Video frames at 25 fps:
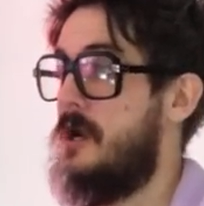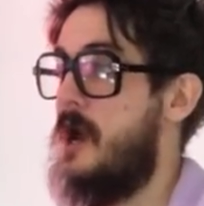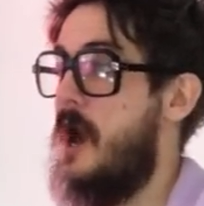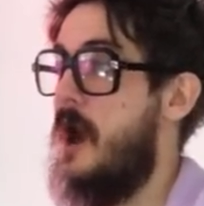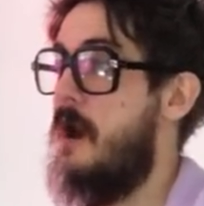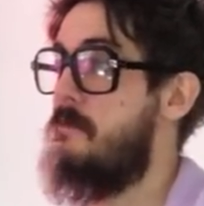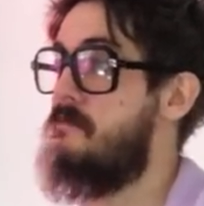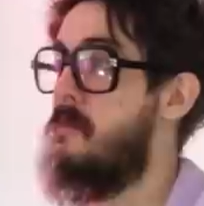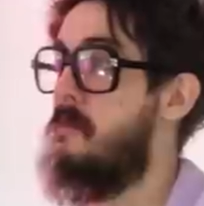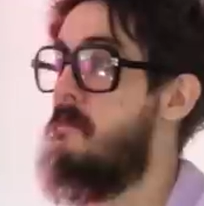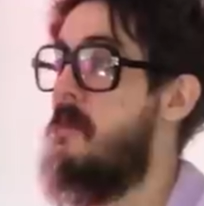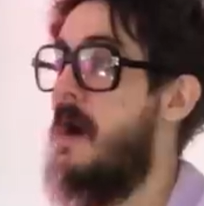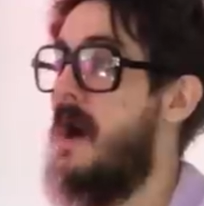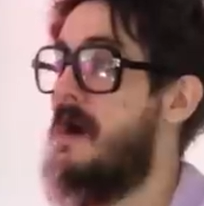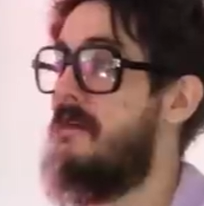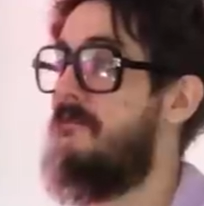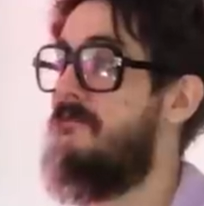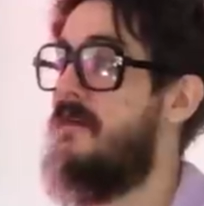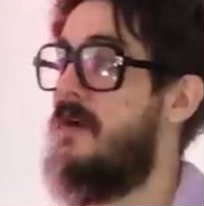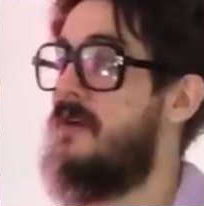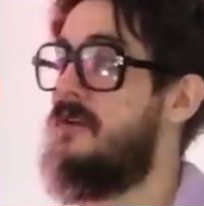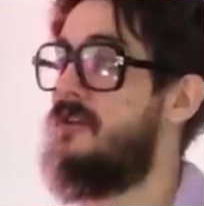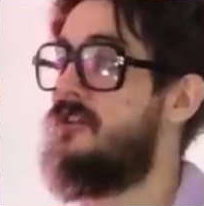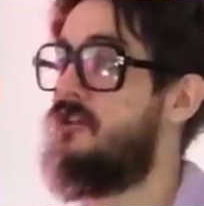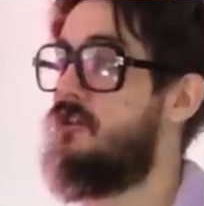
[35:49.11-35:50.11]
I'll be back
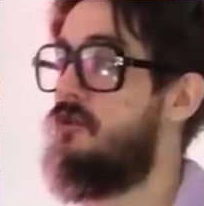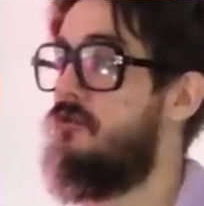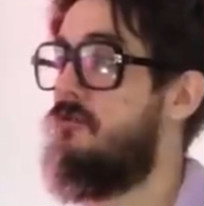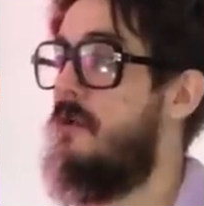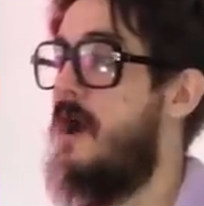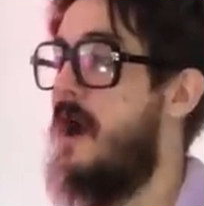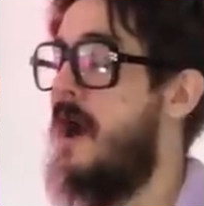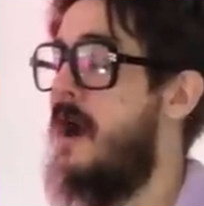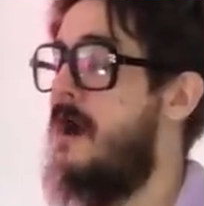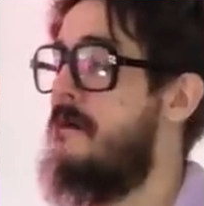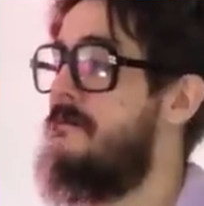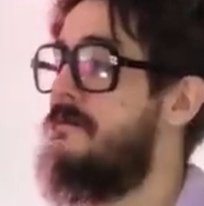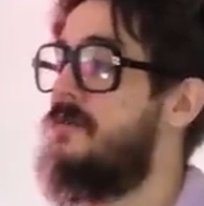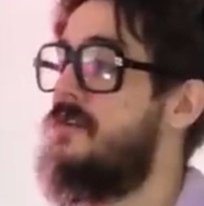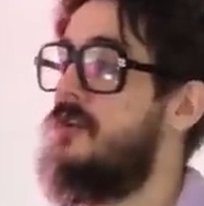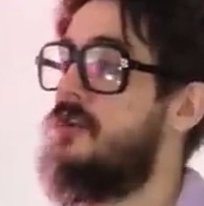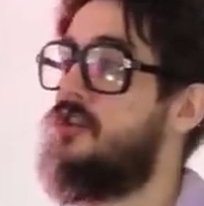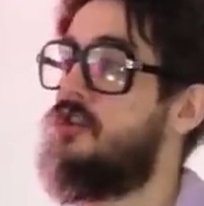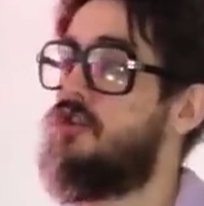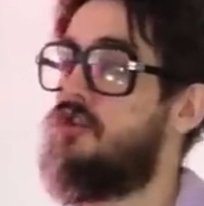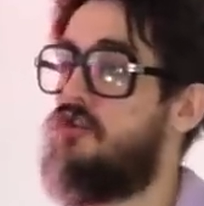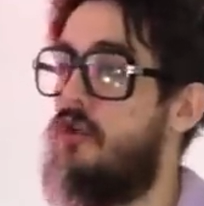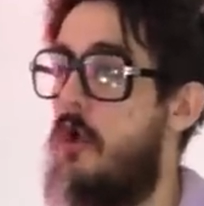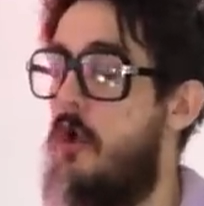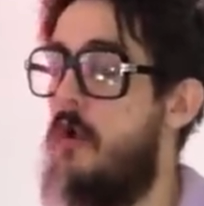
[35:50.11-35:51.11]
very soon. I have
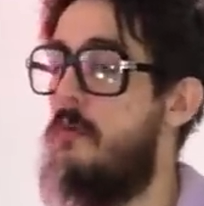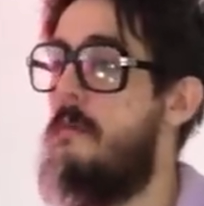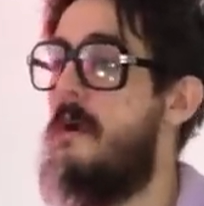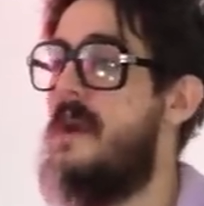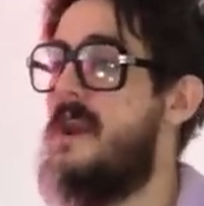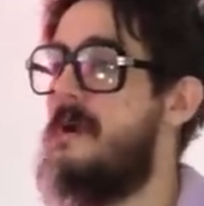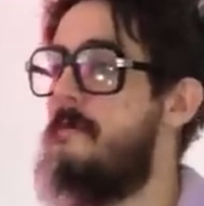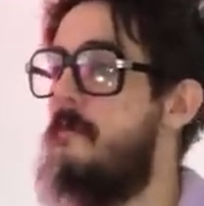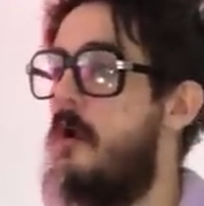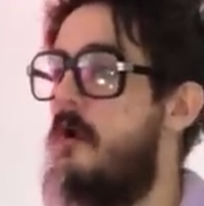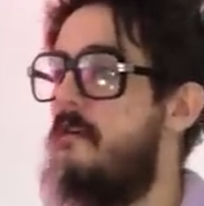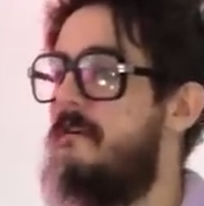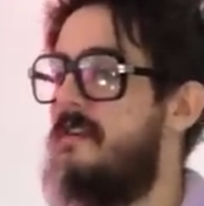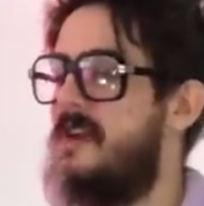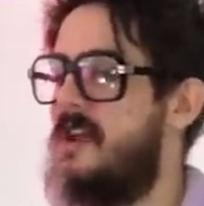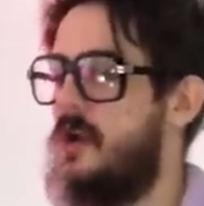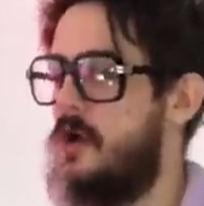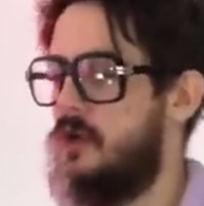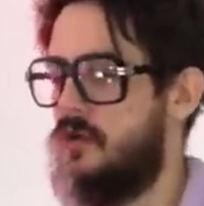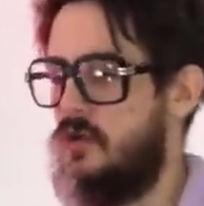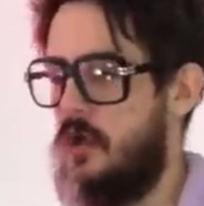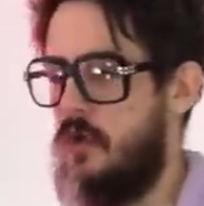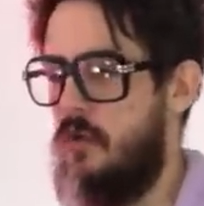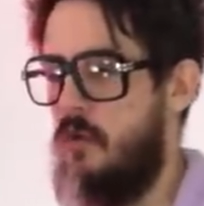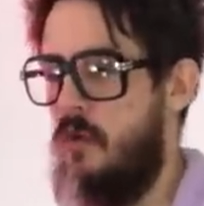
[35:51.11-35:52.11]
so many more
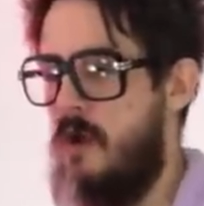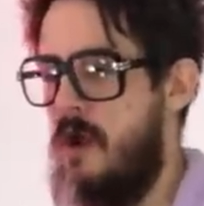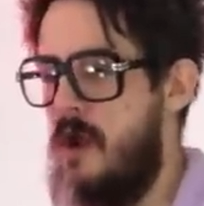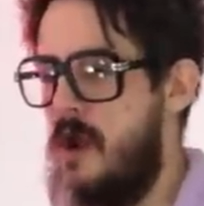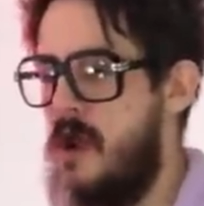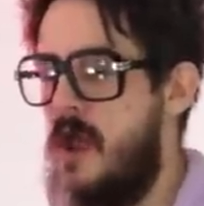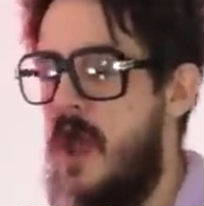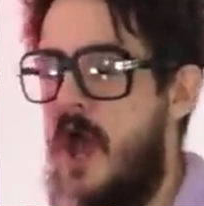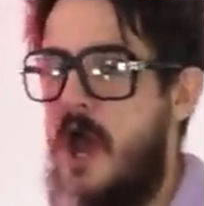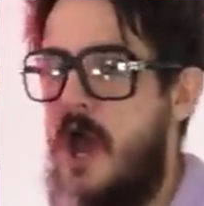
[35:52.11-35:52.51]
videos on the way,